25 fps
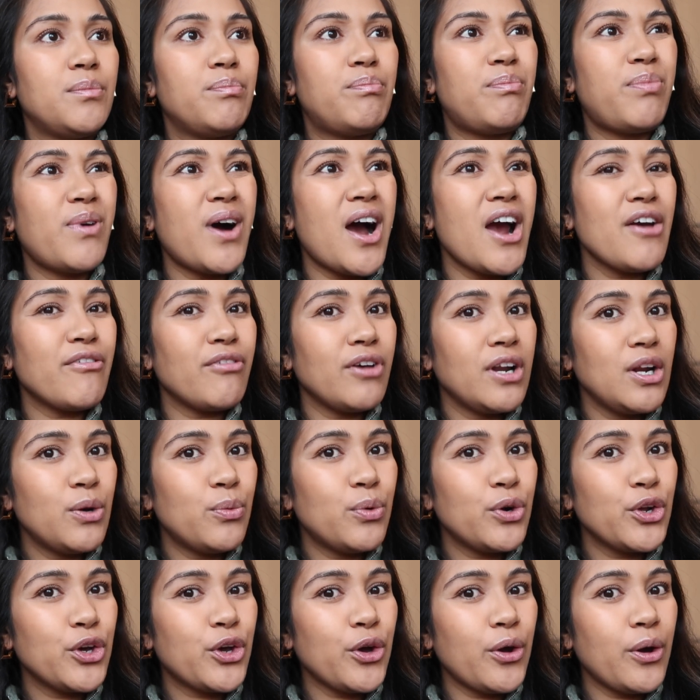but I really
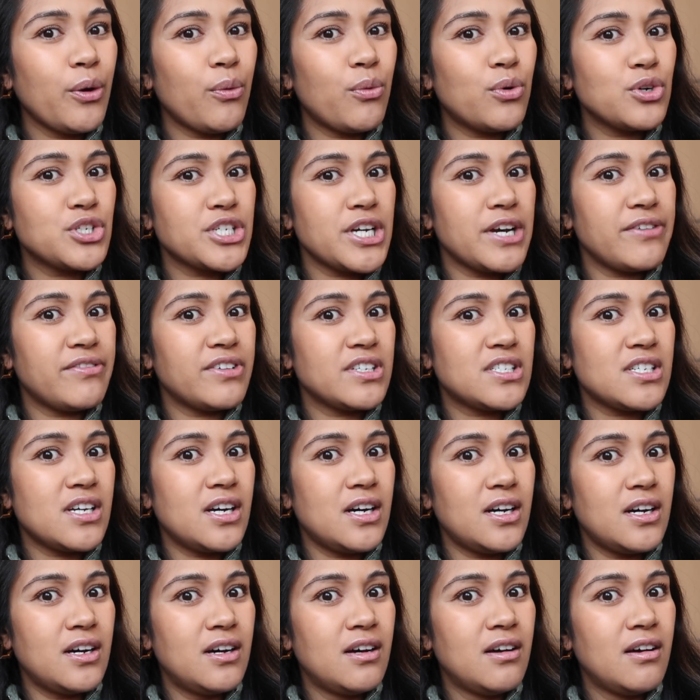want to go and watch
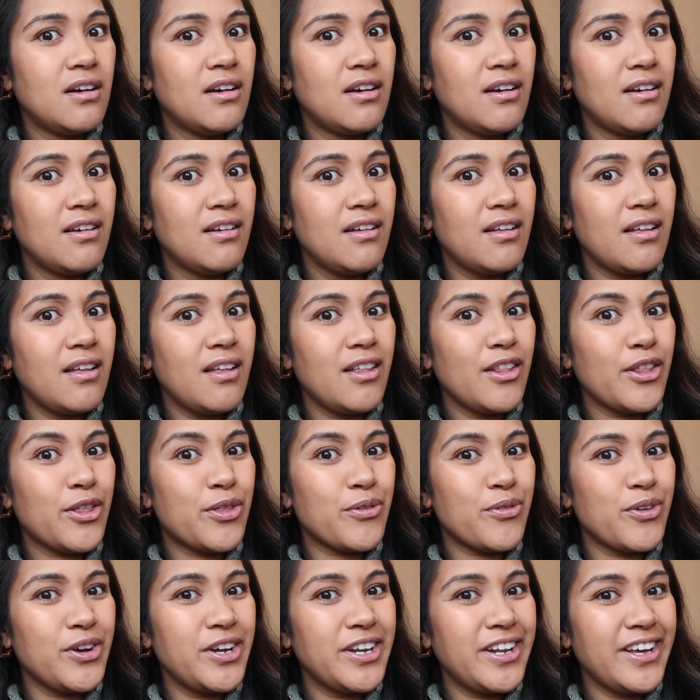Avatar in
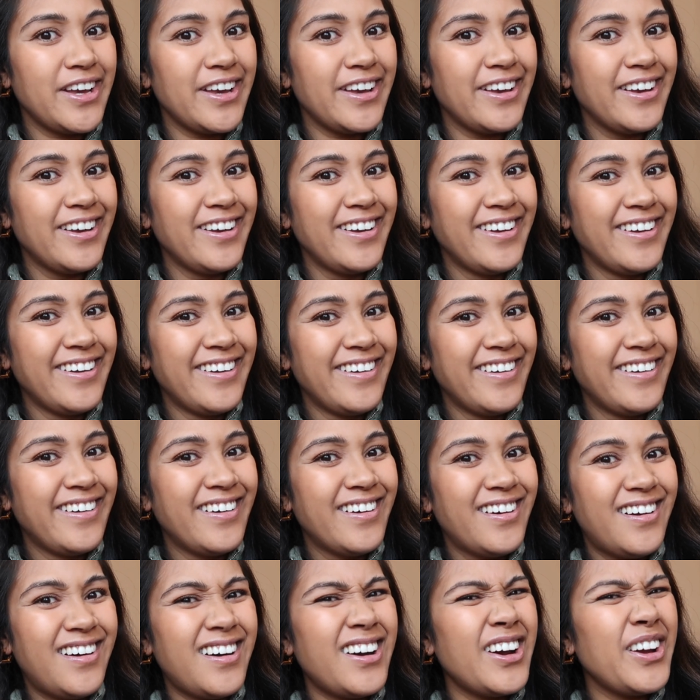3D.
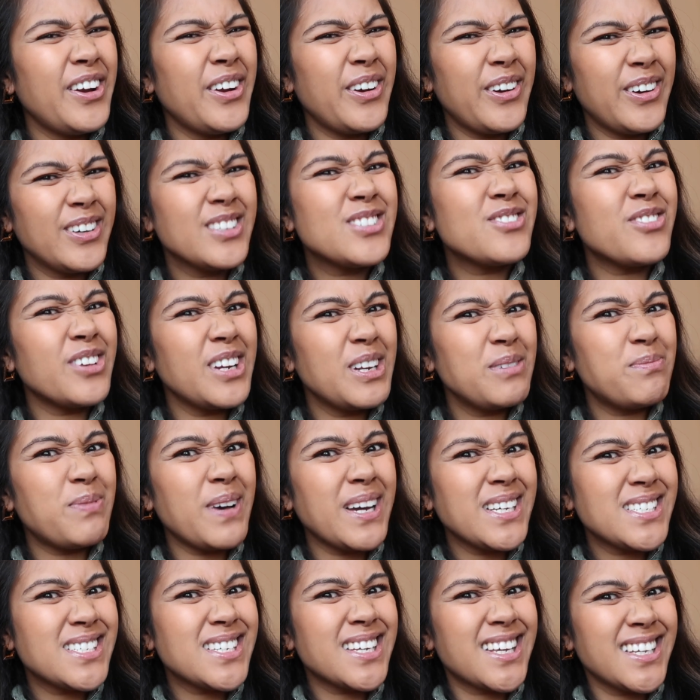I know it's really
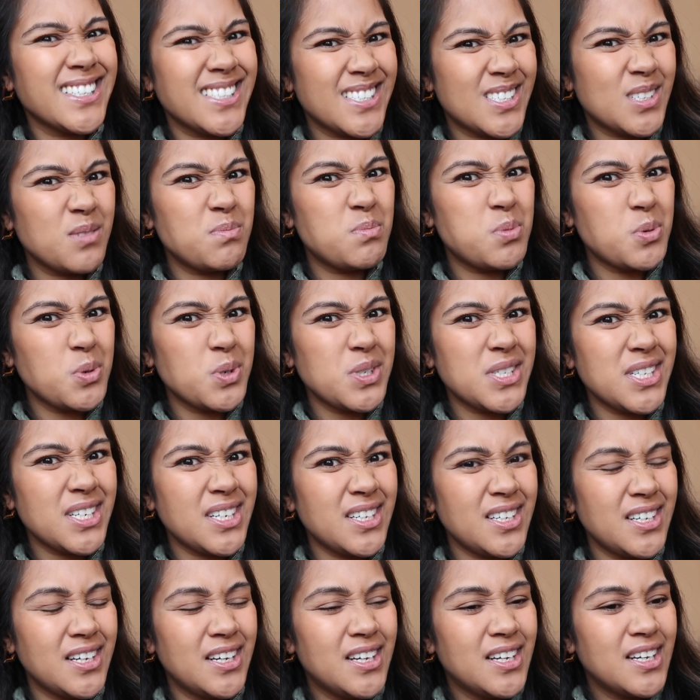basic and simple, isn't
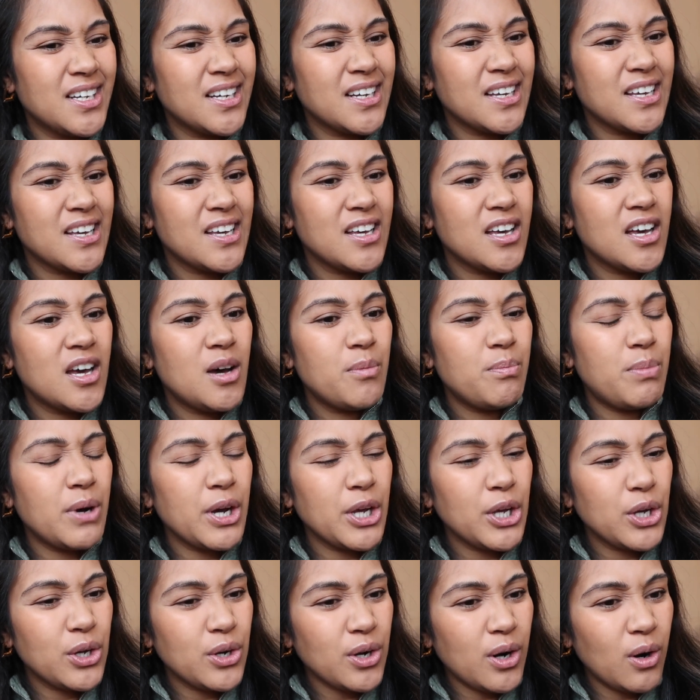it?
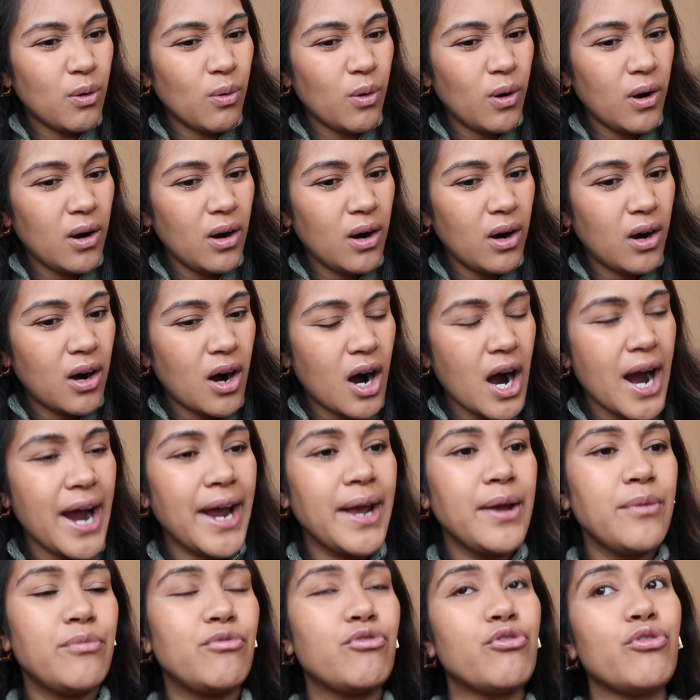But you know what?
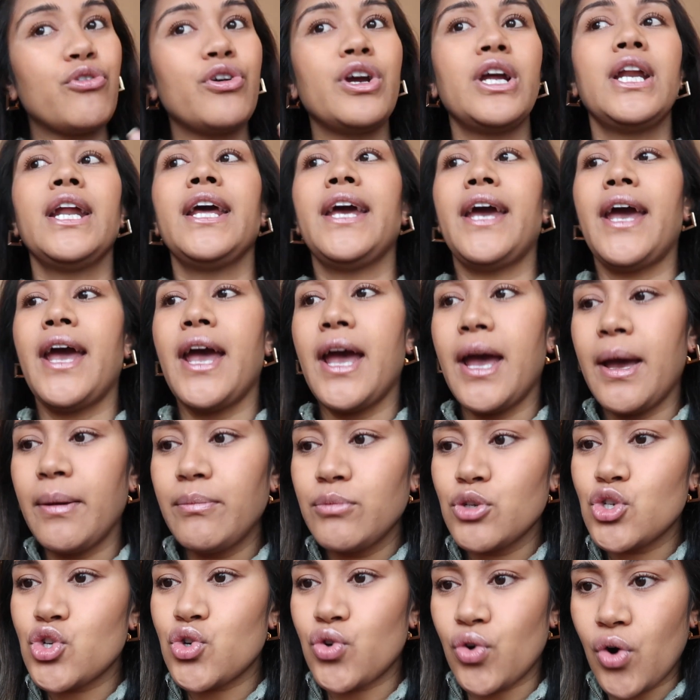I really
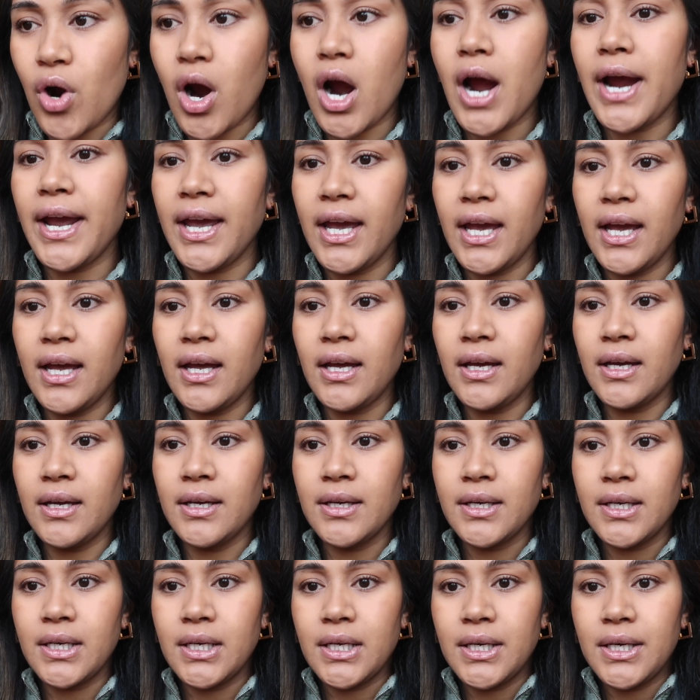am trying
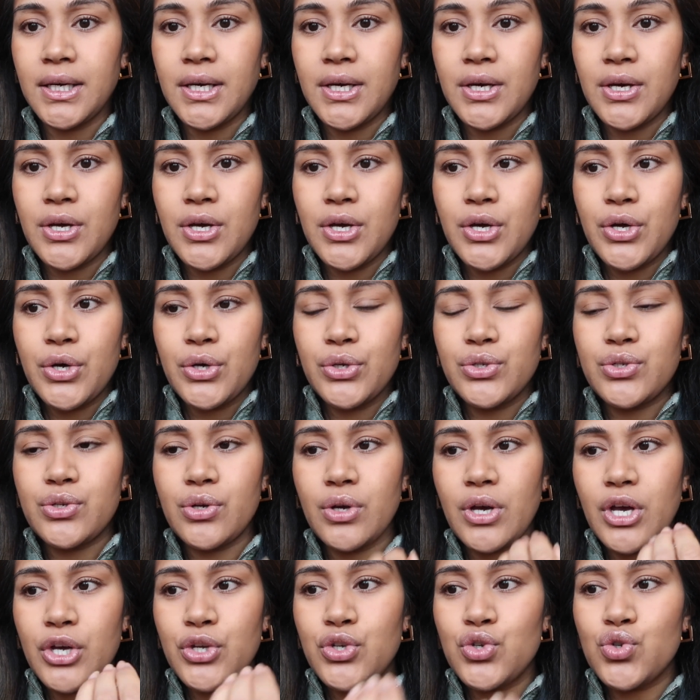
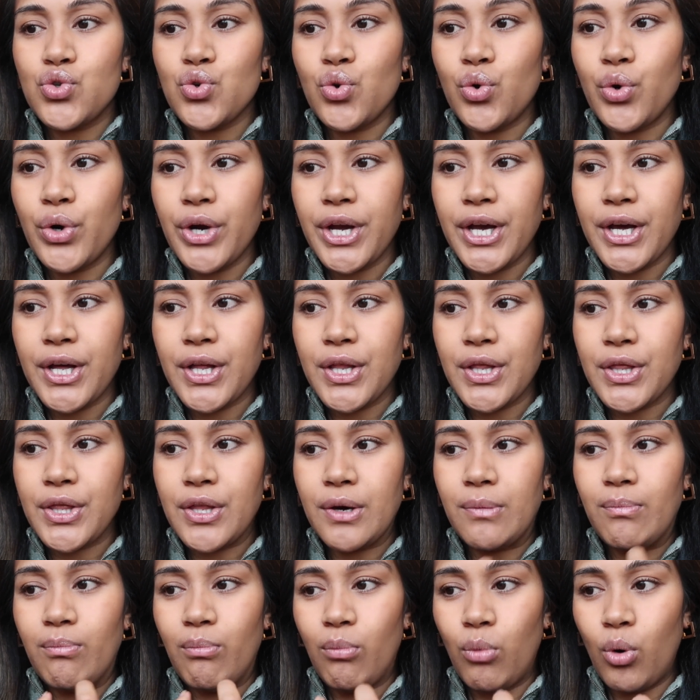to enjoy
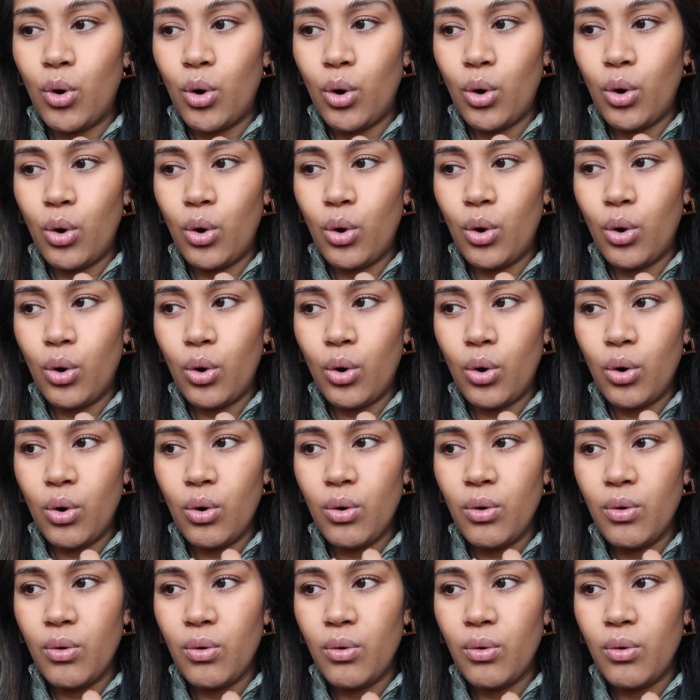the more